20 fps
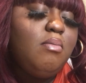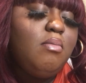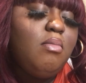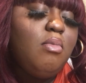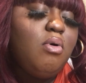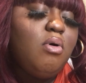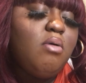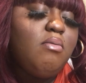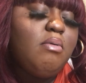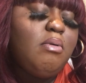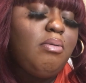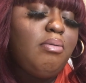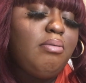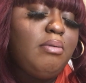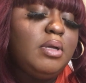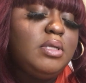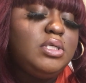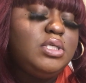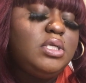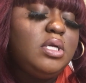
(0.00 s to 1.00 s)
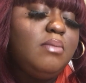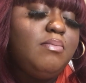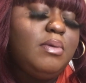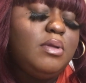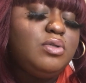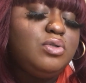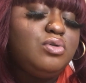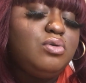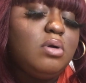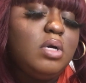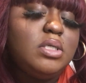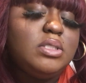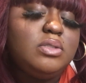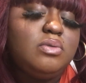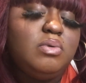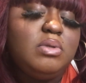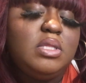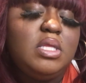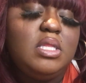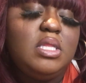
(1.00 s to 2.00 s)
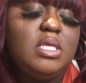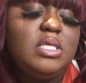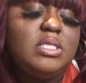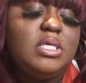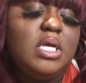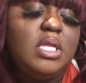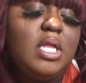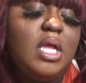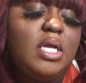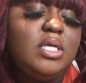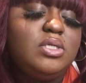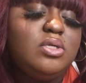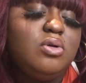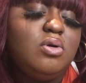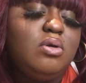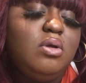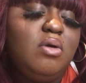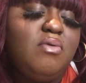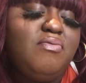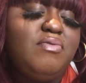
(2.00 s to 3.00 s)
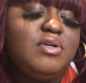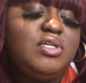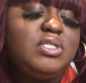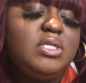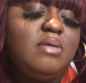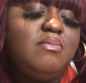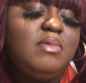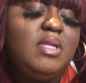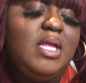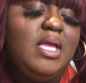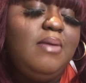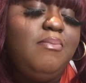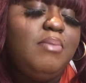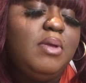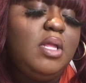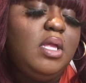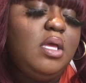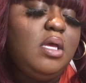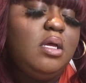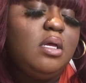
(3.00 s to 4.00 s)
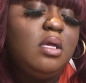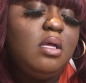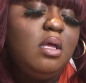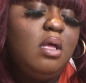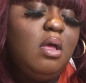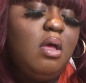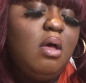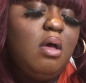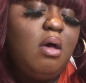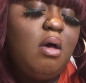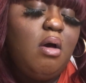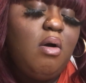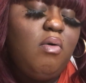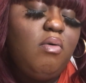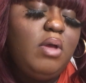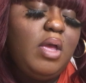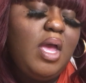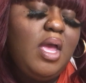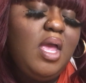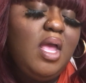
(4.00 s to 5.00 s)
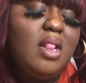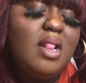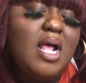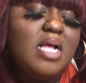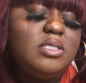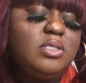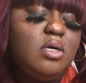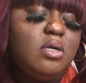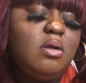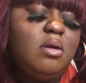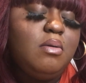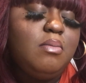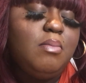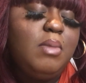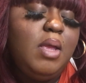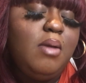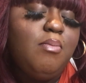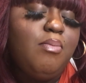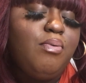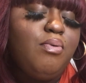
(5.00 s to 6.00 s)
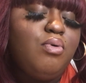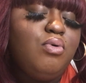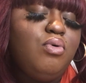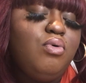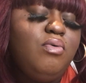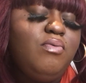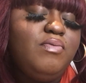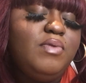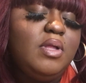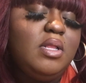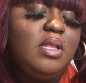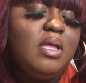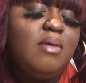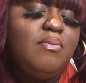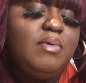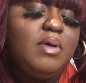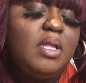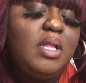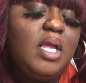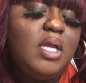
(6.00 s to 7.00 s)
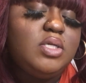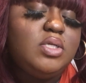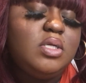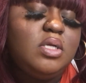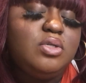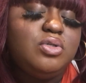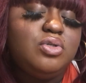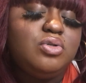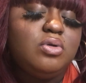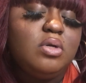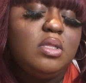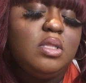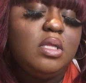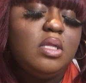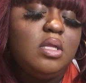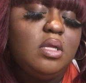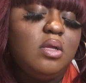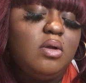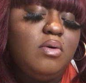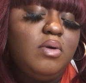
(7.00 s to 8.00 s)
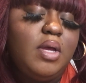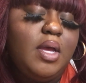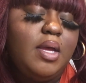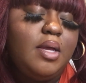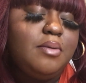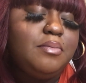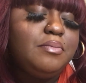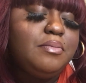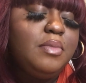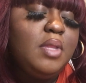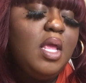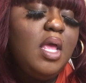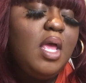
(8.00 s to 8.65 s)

more of a friendship and trust within this connection or your friendship deepening okay and that's going to improve the love connection and strengthen it okay